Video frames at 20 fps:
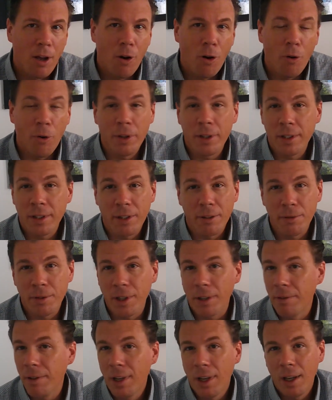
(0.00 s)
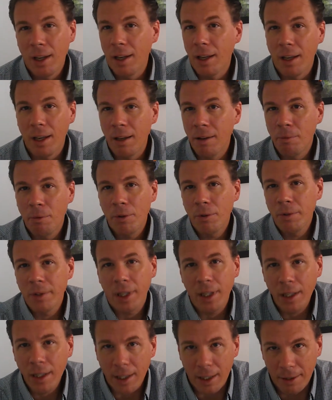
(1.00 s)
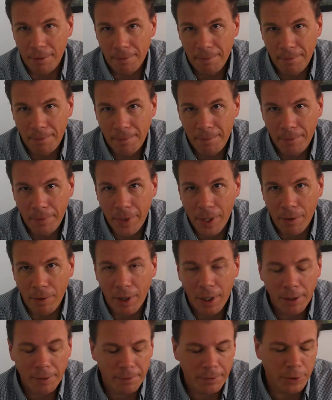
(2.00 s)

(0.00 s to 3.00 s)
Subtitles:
all this other stuff. It won't take it. Right?